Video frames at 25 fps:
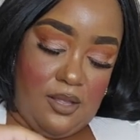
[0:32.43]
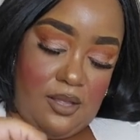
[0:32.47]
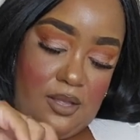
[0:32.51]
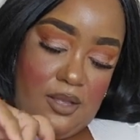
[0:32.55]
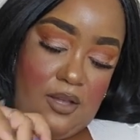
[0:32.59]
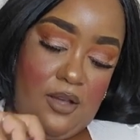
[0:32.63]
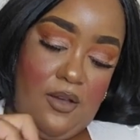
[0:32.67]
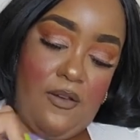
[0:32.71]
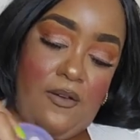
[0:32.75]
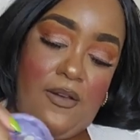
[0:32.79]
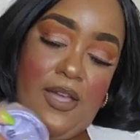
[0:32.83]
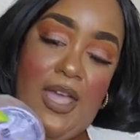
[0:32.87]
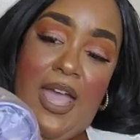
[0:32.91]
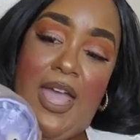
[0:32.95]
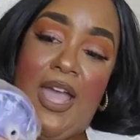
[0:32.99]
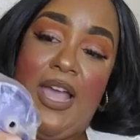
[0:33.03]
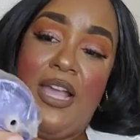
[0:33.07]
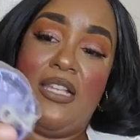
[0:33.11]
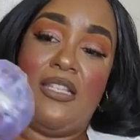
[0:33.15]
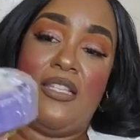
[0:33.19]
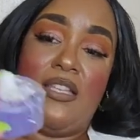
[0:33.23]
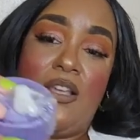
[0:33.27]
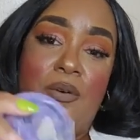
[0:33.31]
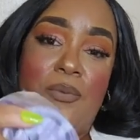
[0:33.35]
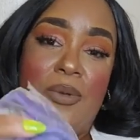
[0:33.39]
Okay,
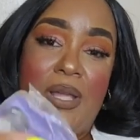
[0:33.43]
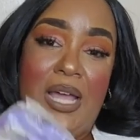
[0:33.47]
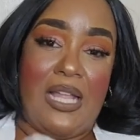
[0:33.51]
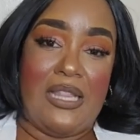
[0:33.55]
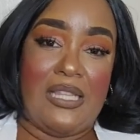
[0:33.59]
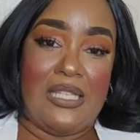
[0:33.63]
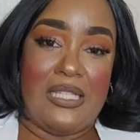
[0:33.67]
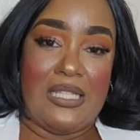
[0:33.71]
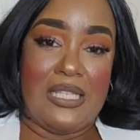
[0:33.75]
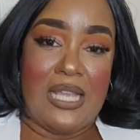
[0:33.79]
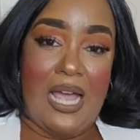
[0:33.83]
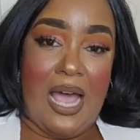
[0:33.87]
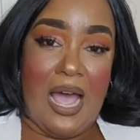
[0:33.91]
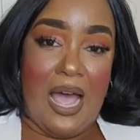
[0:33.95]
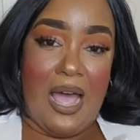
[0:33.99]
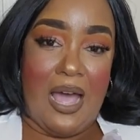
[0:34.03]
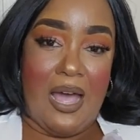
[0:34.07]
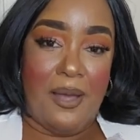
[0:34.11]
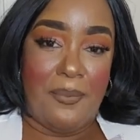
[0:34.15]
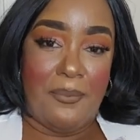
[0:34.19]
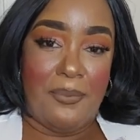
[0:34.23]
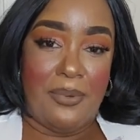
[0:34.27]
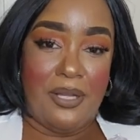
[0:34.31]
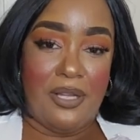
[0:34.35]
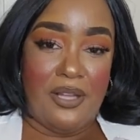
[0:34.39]
so we got the top,
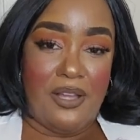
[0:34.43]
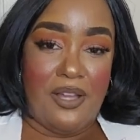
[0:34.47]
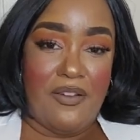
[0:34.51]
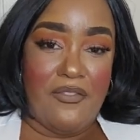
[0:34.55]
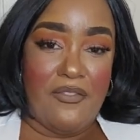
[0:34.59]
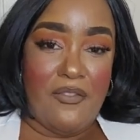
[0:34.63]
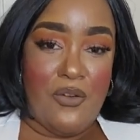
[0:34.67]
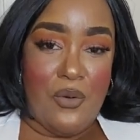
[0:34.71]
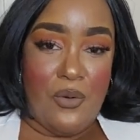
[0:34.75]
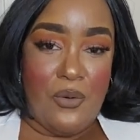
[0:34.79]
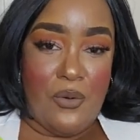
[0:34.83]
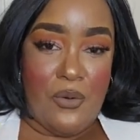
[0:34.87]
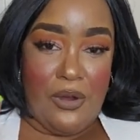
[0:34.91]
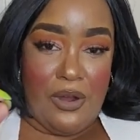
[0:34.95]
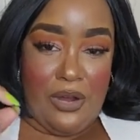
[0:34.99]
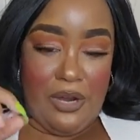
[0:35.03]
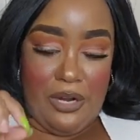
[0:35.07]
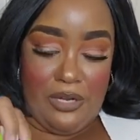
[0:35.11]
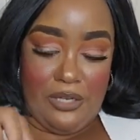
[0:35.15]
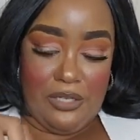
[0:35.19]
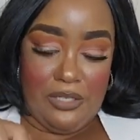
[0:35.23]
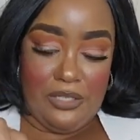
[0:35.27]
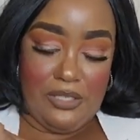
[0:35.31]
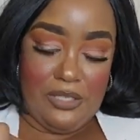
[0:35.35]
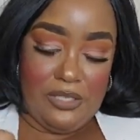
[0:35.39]
of
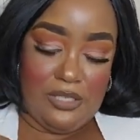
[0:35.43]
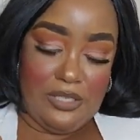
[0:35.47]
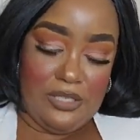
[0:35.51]
course.